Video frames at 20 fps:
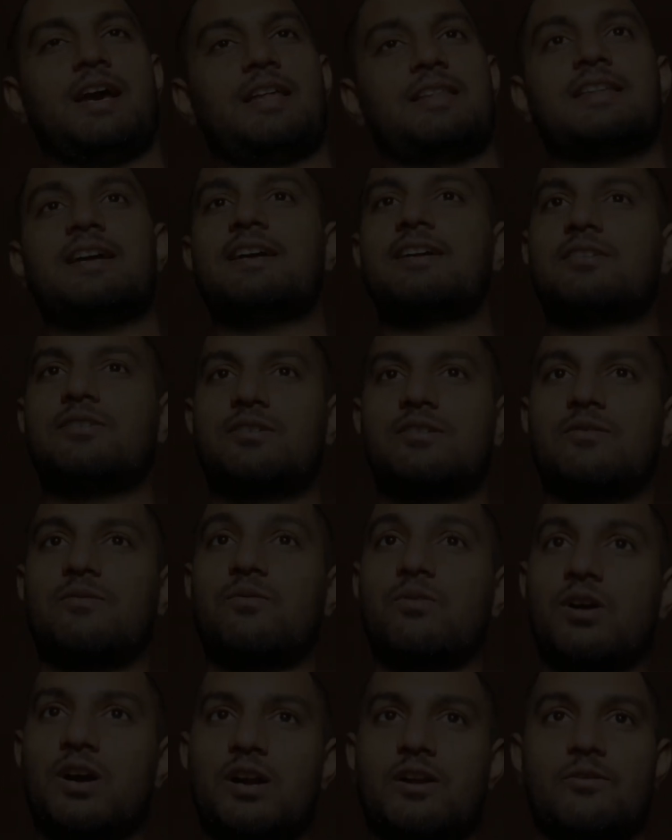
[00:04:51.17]
and that
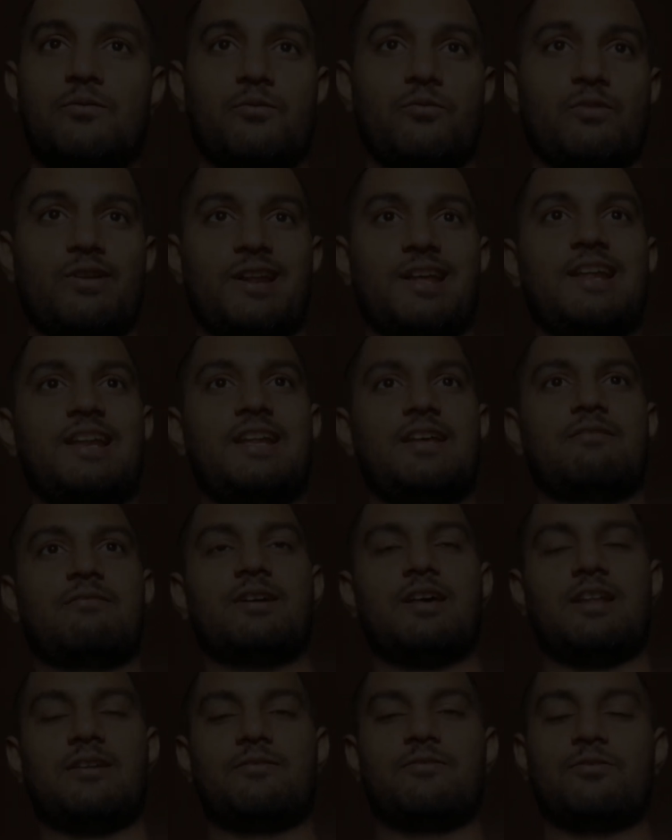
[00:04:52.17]
worked really
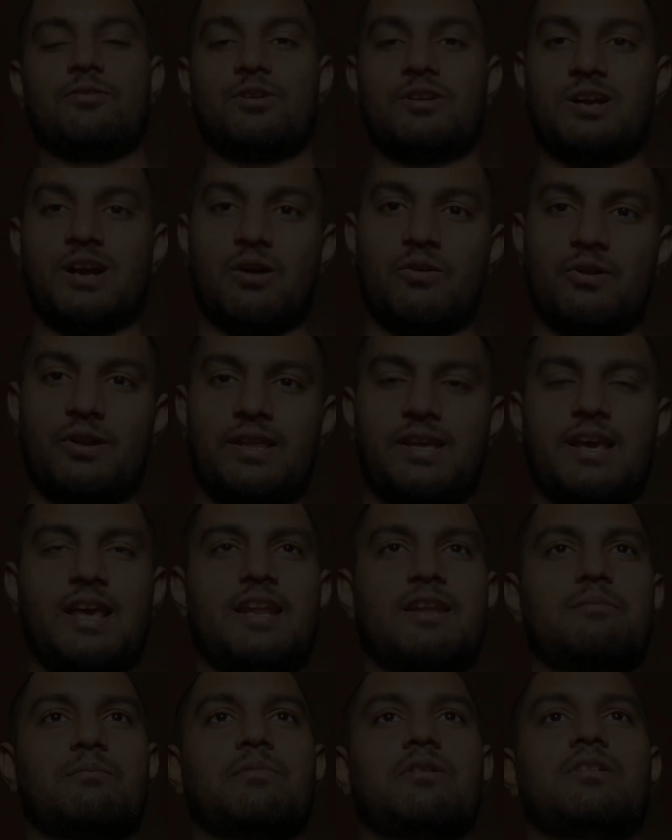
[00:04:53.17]
well for counting
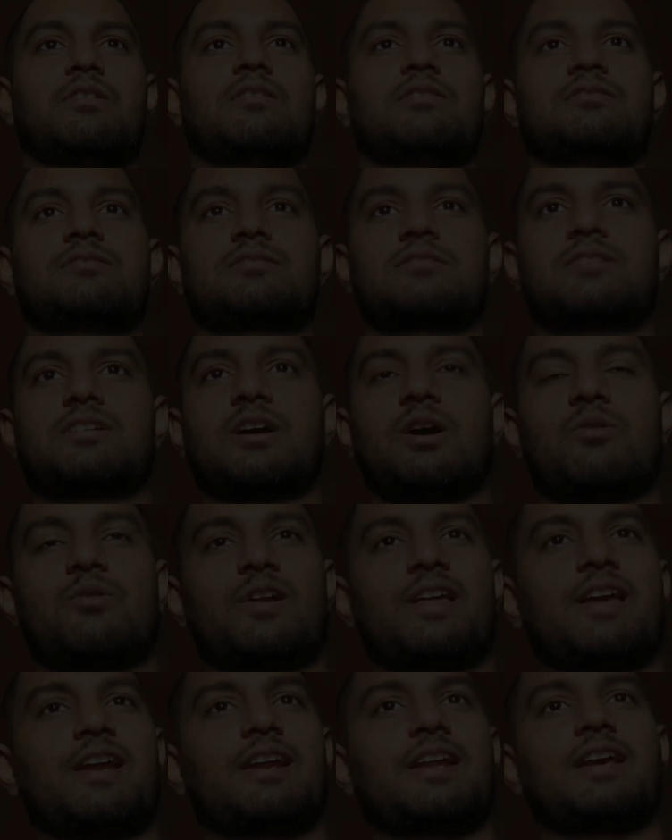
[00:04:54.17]
animals,
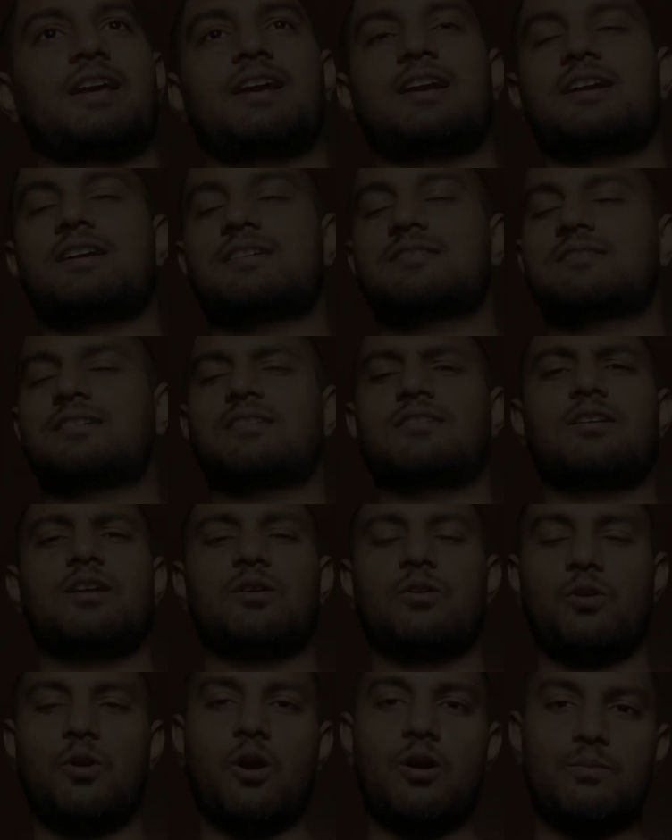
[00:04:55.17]
counting dates, and
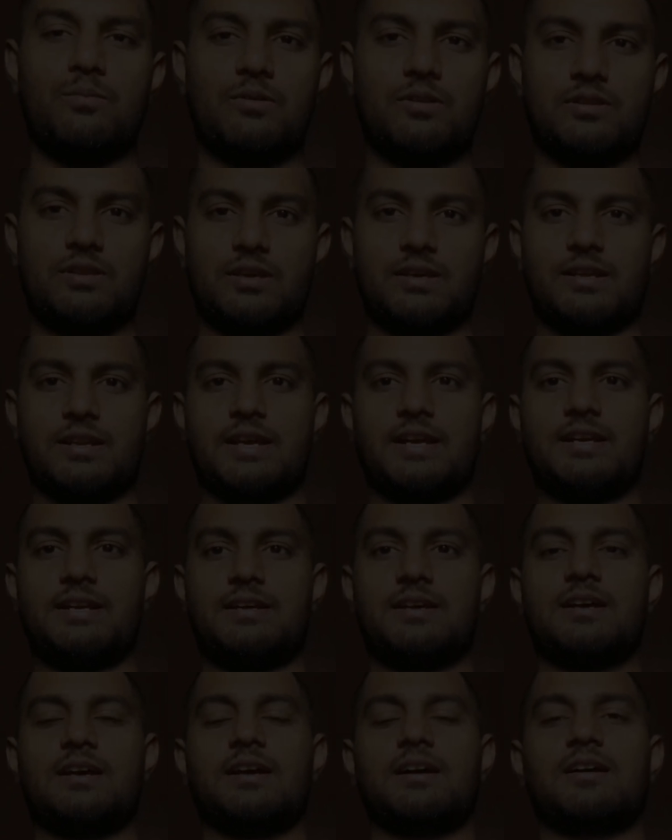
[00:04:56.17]
lot more thing, right?
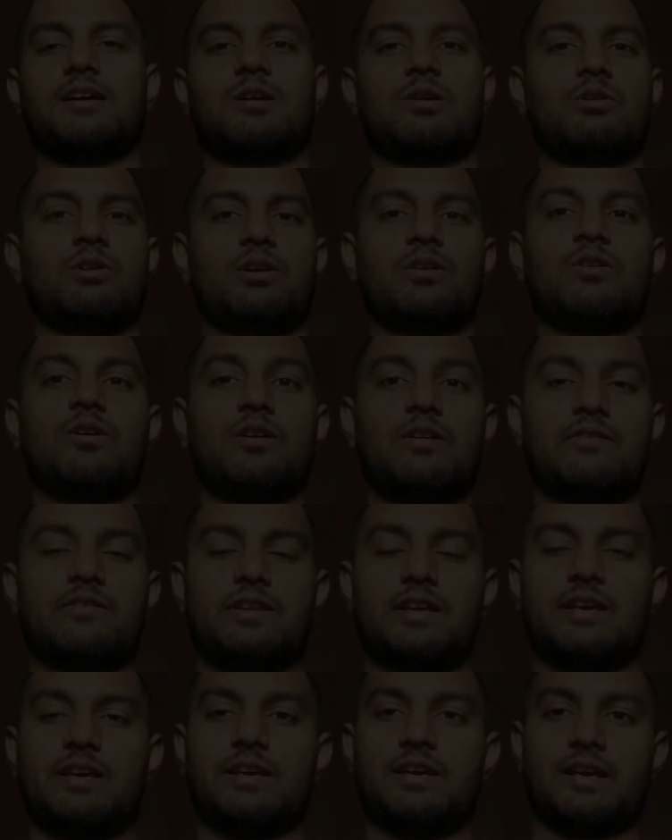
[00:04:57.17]
Counting a lot of
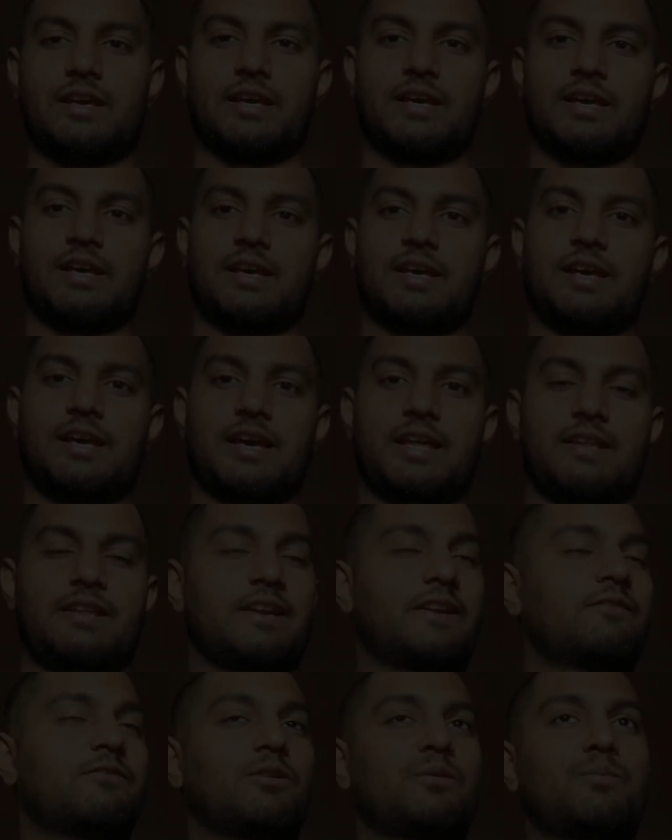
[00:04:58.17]
things. and
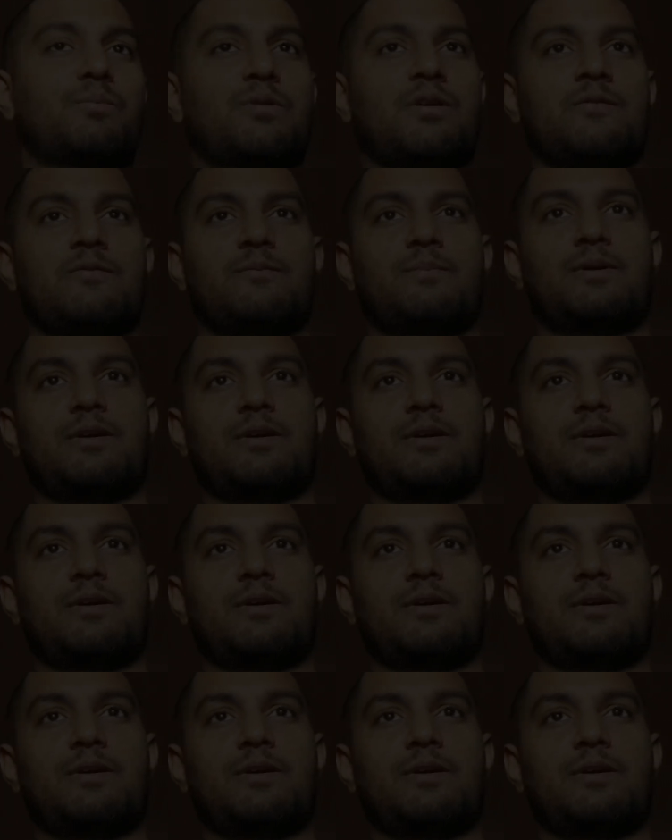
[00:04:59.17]
it will